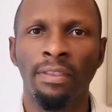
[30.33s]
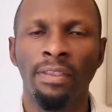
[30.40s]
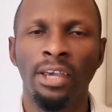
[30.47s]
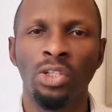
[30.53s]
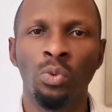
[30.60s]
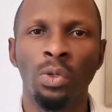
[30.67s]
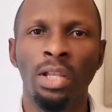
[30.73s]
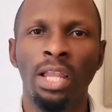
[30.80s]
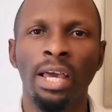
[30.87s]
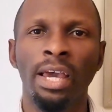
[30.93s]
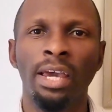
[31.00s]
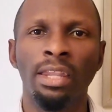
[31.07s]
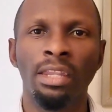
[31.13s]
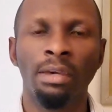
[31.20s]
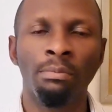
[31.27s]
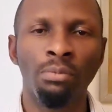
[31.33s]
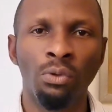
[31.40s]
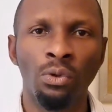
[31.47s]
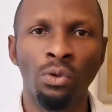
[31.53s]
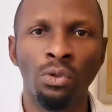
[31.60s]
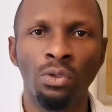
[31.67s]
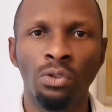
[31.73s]
that will
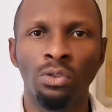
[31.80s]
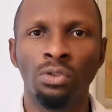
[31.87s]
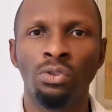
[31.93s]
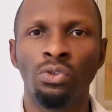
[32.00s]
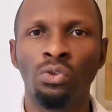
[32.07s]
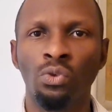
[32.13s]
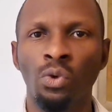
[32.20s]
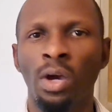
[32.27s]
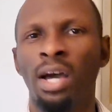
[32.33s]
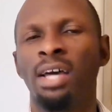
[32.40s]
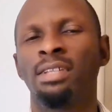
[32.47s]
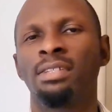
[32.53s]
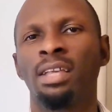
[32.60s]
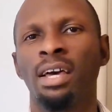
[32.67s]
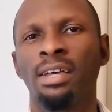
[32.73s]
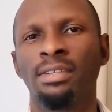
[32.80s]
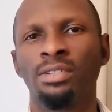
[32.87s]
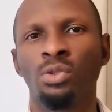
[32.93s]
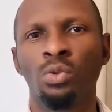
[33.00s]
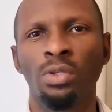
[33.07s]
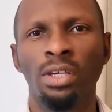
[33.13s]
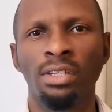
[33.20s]
enable you as a
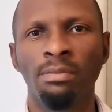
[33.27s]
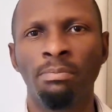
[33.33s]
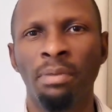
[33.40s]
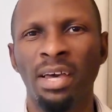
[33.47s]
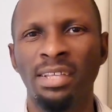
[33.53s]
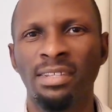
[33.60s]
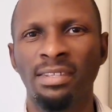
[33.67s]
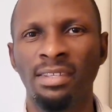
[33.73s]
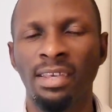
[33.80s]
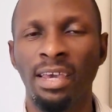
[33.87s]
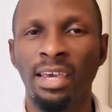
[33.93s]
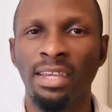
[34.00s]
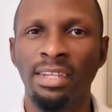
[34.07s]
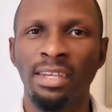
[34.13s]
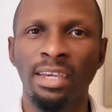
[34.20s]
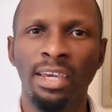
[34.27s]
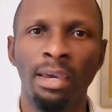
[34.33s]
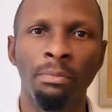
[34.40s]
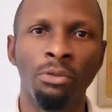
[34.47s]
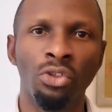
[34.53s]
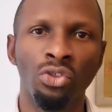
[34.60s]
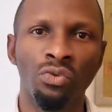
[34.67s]
student pass any
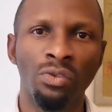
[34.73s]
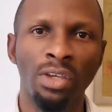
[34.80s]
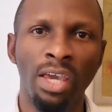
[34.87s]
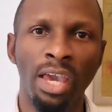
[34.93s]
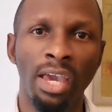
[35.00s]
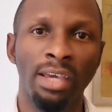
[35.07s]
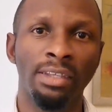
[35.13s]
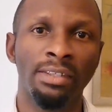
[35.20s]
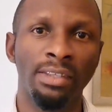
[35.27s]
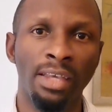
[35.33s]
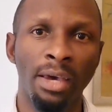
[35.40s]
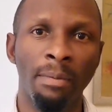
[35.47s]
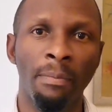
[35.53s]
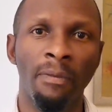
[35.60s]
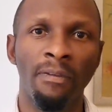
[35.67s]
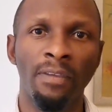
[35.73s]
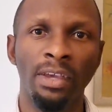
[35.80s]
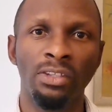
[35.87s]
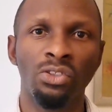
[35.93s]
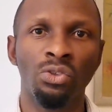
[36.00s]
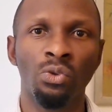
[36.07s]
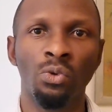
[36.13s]
chemistry exam
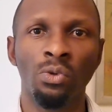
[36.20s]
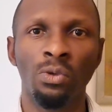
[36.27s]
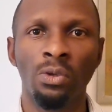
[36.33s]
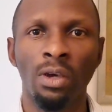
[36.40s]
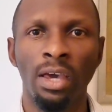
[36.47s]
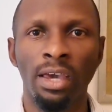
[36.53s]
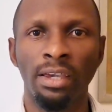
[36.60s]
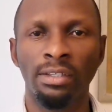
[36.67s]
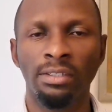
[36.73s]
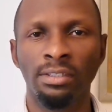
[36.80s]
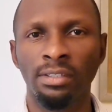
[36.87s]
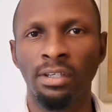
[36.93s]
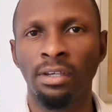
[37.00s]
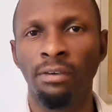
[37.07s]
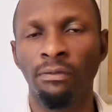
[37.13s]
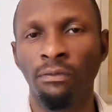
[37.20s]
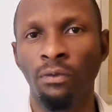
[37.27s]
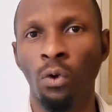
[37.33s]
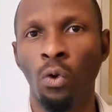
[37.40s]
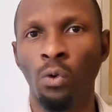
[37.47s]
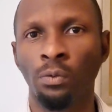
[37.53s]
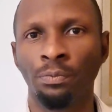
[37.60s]
that you enter
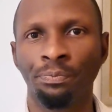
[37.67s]
for.